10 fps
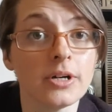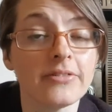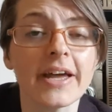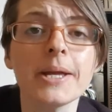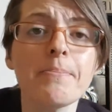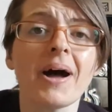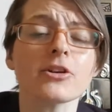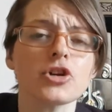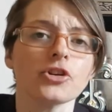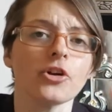They
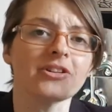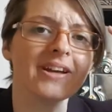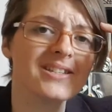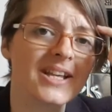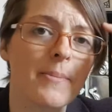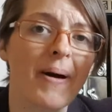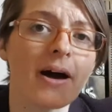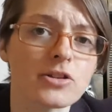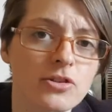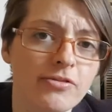impact on your day-to-day
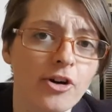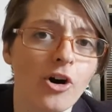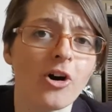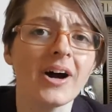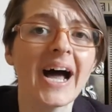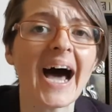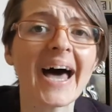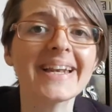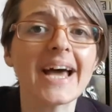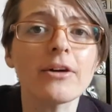patterns of thought
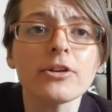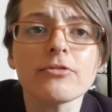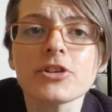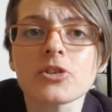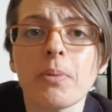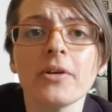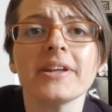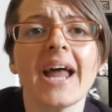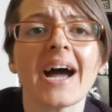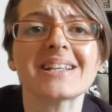and how you respond
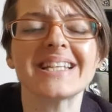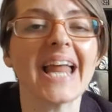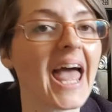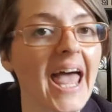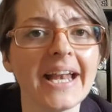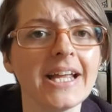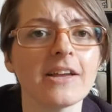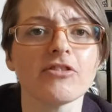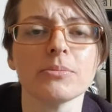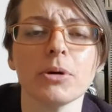and act in any
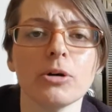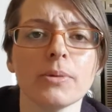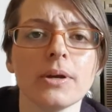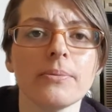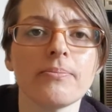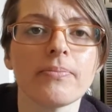given moment.